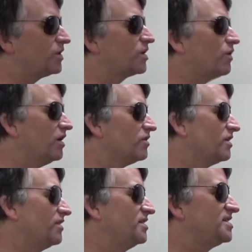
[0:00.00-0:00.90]
and karate are
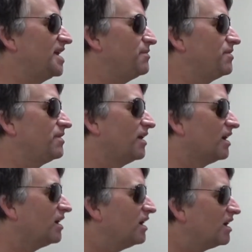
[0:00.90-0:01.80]
not the same
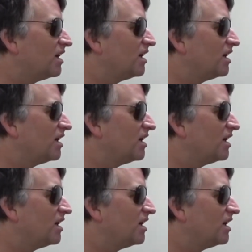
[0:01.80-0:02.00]
thing?